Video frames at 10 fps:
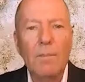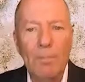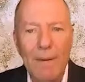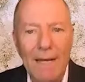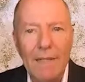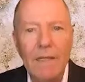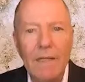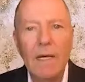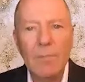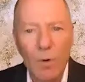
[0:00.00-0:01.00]
building
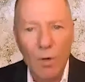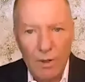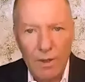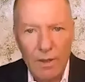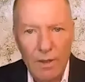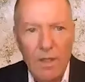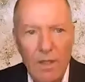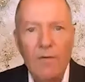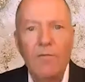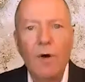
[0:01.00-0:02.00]
a model
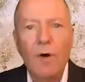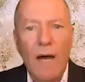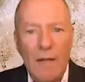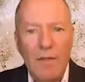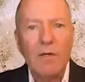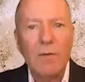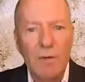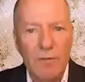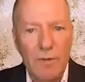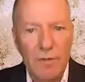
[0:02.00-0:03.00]
for other
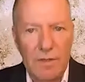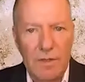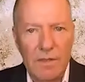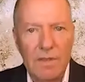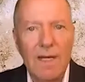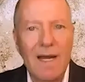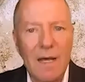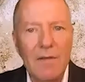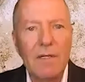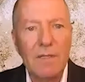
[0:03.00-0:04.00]
universities and
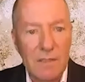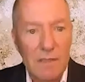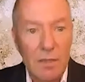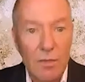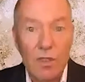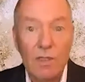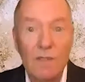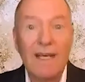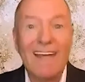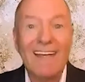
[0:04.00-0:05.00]
other institutions
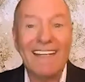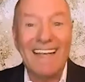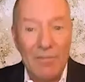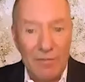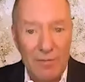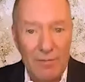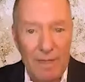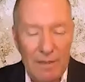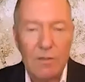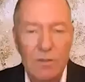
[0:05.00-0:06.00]
and governments